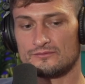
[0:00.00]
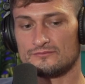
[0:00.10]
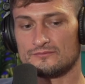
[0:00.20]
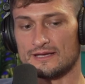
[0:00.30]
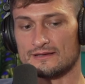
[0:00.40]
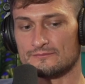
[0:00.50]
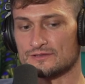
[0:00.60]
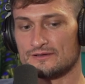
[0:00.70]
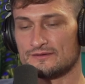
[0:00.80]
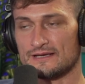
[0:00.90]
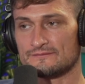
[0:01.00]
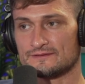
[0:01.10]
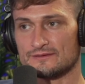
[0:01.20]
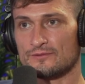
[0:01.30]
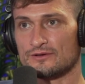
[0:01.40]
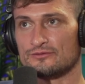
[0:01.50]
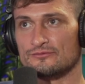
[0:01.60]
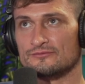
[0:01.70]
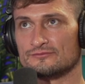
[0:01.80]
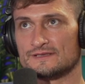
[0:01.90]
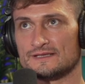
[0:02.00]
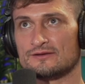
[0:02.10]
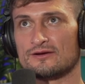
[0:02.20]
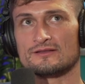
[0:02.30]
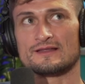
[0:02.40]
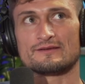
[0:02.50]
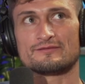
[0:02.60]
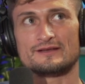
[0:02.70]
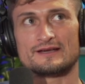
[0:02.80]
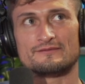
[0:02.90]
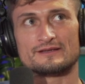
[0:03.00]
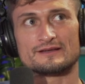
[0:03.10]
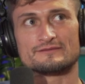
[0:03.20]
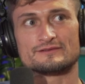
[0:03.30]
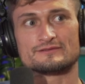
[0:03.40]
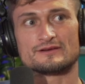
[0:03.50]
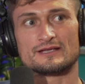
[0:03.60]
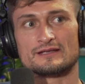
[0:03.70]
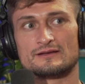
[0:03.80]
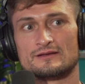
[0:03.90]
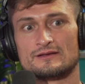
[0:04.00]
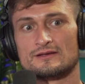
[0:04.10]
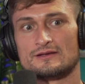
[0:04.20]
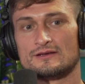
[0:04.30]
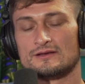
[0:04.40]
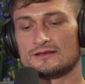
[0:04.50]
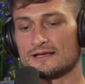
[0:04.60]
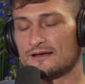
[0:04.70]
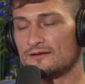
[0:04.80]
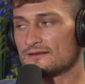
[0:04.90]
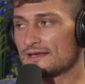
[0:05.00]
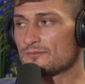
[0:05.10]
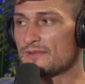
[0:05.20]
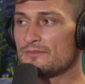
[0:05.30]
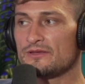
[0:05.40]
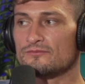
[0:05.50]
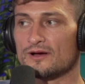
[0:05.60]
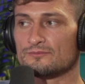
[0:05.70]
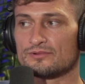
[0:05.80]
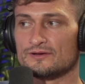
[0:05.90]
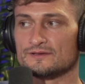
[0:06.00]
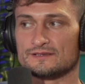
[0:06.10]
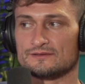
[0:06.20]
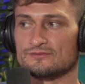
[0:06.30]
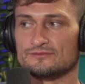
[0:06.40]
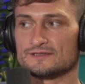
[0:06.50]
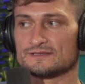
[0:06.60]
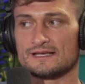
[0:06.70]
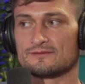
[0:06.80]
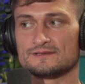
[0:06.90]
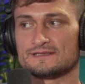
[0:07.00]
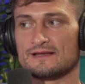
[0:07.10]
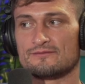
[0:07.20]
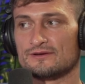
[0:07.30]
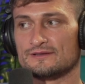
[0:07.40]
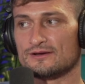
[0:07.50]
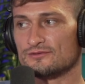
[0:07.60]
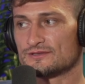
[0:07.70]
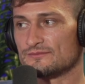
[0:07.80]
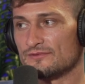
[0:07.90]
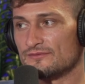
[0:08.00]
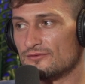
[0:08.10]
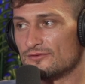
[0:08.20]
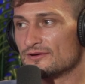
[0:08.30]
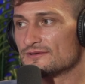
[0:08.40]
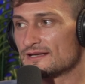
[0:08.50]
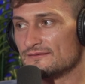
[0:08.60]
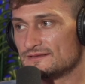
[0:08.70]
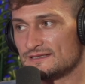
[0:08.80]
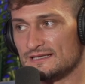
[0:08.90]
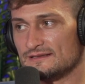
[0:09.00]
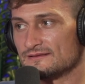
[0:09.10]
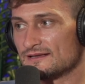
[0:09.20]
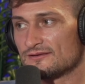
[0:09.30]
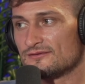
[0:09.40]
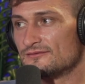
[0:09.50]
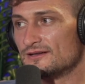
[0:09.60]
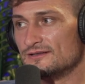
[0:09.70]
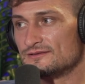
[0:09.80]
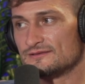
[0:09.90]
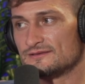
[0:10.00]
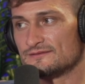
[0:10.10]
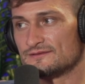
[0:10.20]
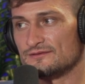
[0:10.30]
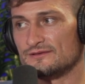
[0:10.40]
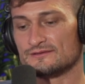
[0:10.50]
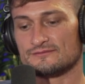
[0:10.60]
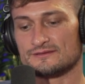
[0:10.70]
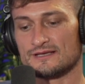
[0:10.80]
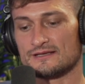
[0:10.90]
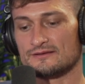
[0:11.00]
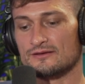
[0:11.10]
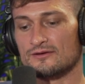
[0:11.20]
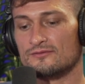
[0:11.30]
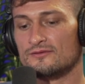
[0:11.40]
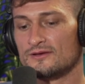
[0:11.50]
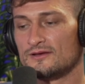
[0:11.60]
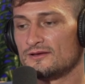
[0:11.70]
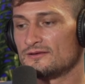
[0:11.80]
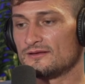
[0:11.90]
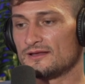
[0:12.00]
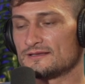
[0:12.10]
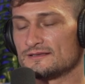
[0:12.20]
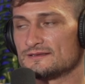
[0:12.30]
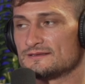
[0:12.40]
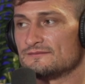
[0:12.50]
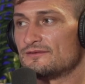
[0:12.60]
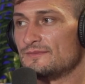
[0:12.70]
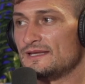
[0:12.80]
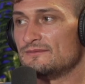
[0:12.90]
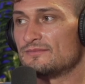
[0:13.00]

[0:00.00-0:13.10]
like I'm trying to think of someone who did not like freediving after trying it. Like I like maybe one person who just like was never in the ocean before that I've seen like over hundreds of students was like, no. Like, this isn't for me.